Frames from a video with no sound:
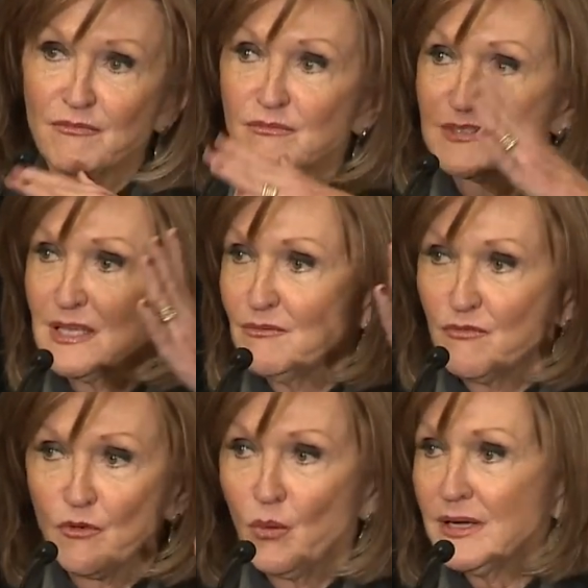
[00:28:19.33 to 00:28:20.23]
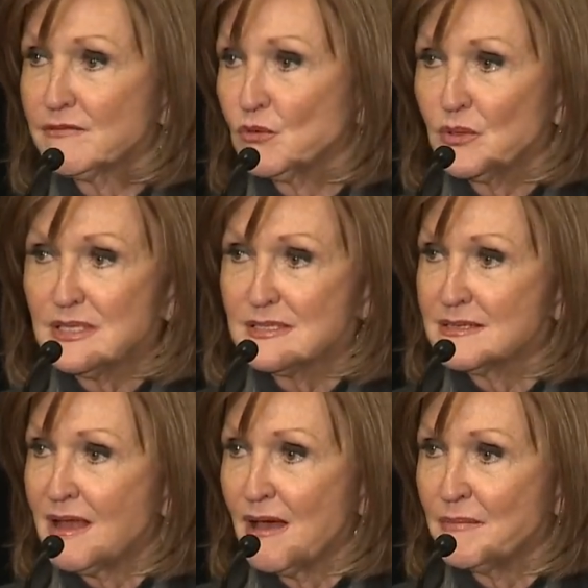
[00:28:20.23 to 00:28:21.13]
for whatever
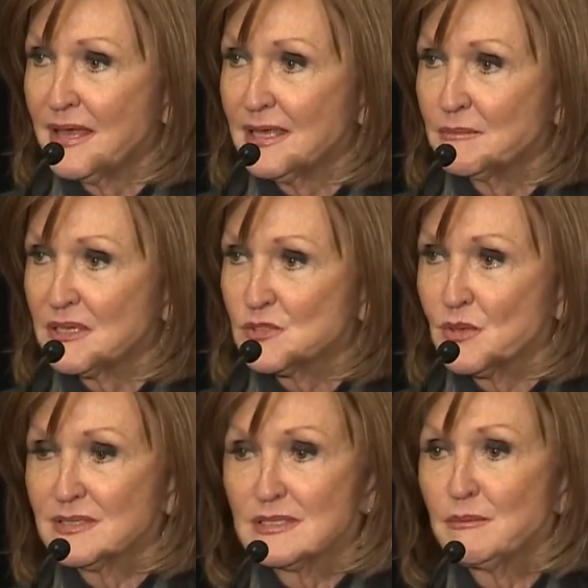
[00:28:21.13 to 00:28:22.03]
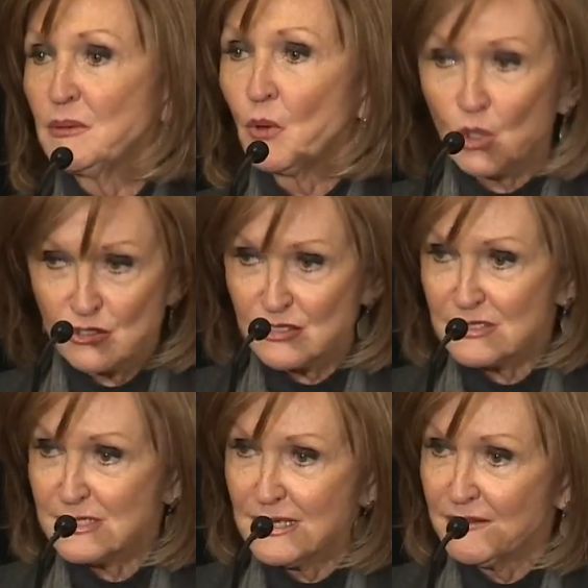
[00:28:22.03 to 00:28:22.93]
reason, not make it because we had some
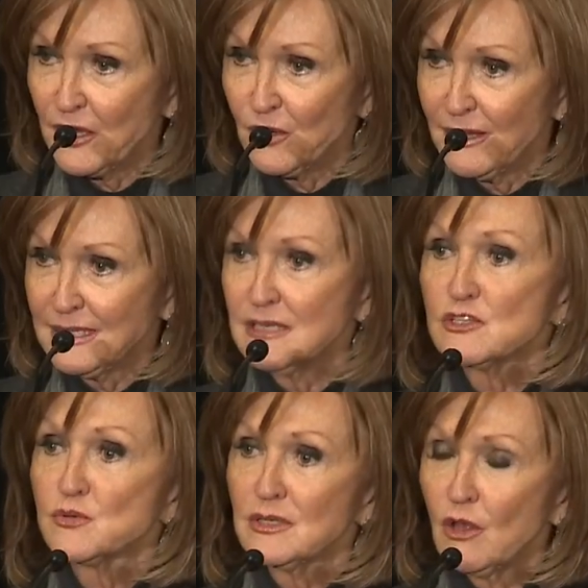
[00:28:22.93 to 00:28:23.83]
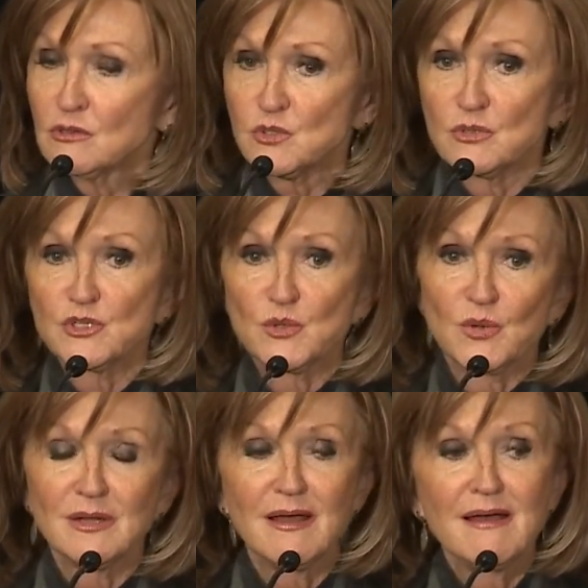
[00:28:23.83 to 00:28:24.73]
emergency in the airline industry. Long story
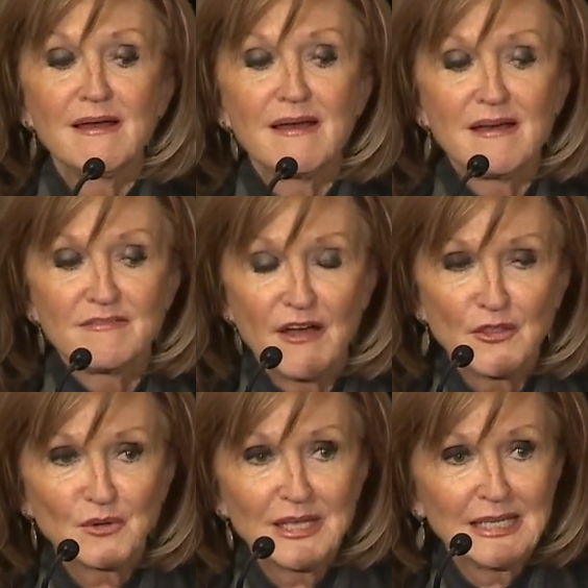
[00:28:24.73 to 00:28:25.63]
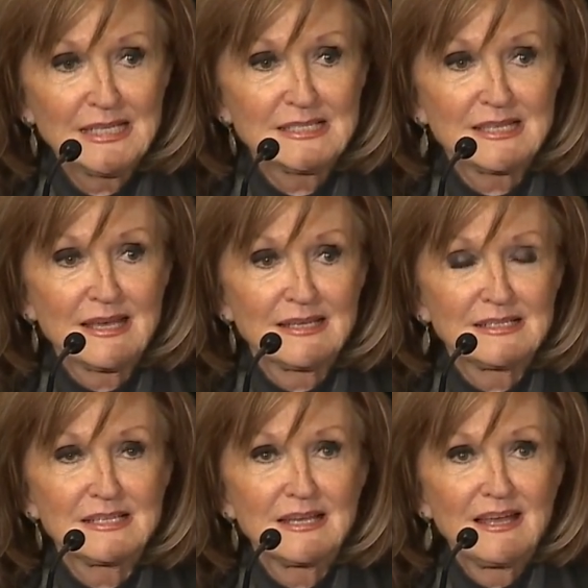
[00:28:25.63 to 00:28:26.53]
short, Father Kenny
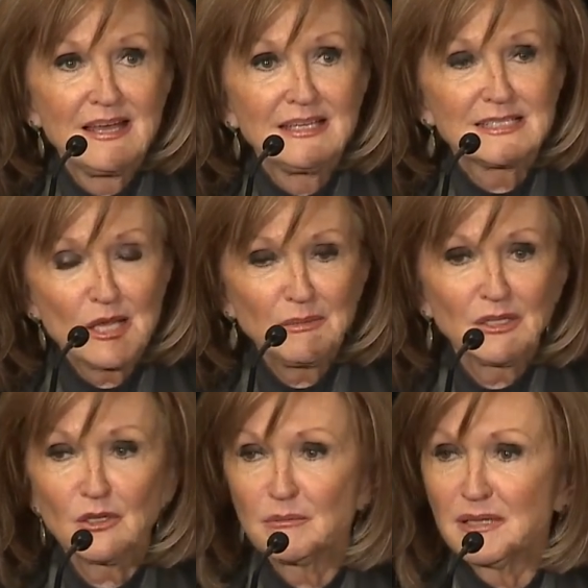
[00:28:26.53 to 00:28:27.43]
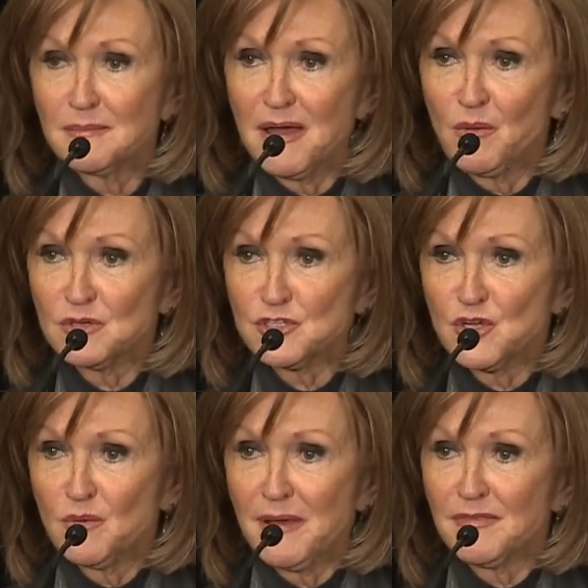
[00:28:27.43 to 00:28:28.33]
said, tell me a little bit about what you
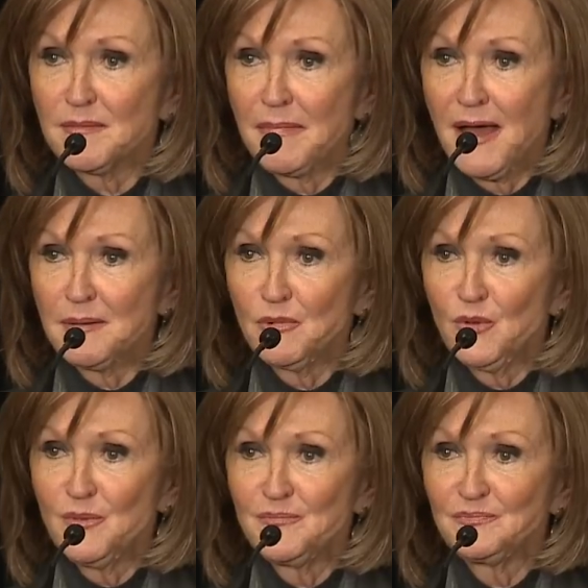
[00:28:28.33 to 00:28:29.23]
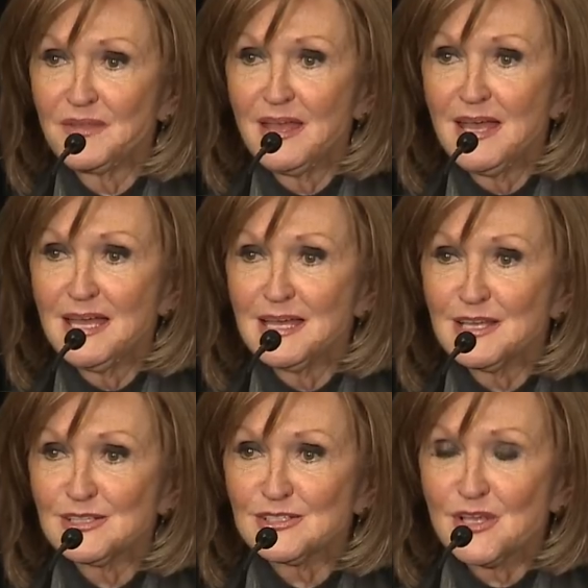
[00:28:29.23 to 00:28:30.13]
know about the Bible.
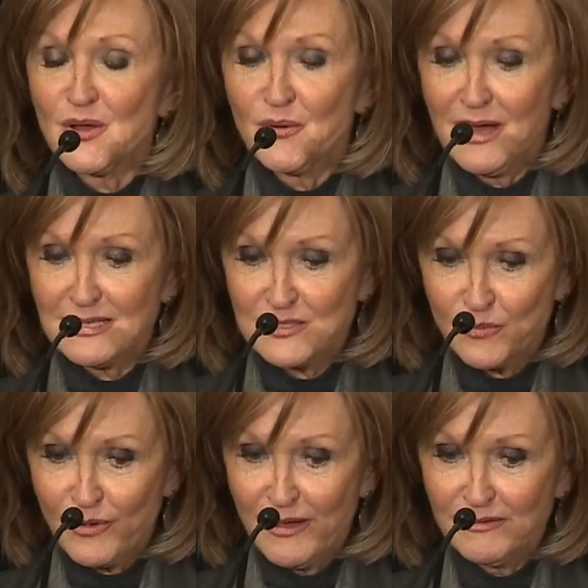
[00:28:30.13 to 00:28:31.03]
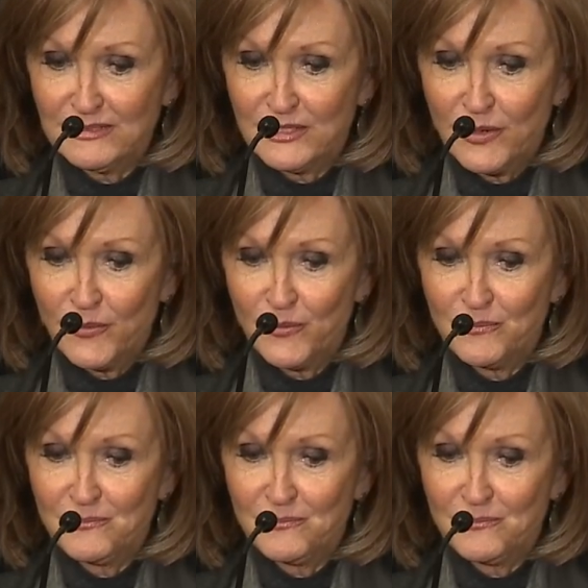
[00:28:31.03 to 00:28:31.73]
So I said, well, you know,